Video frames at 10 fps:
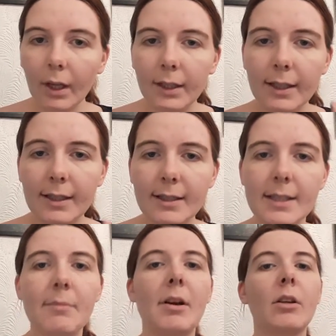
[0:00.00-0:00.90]
and they
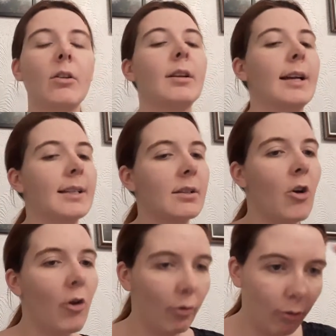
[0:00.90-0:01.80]
seem a lot less
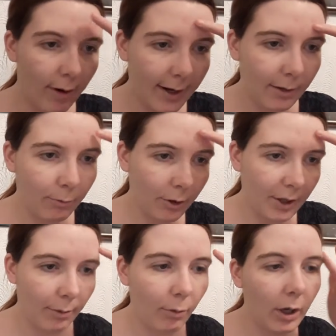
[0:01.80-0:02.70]
red than what
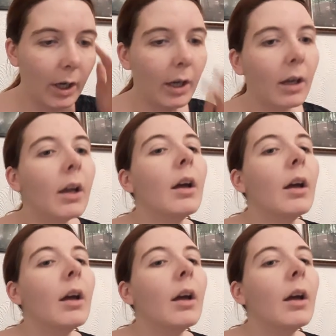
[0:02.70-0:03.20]
they were.